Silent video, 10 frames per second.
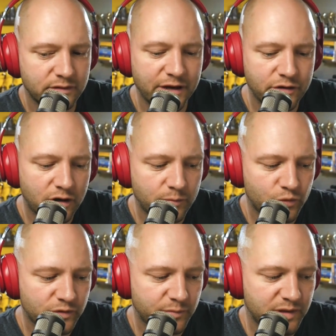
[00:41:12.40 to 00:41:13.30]
how do you
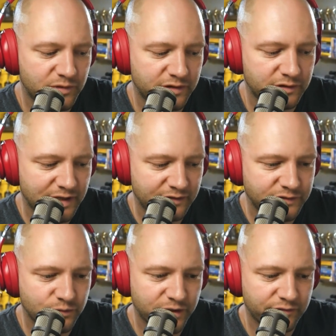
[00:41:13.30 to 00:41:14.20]
onboard the people in your
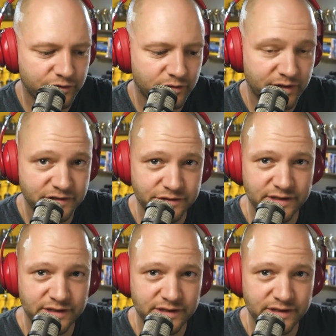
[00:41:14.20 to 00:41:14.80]
life to whatever you're about to do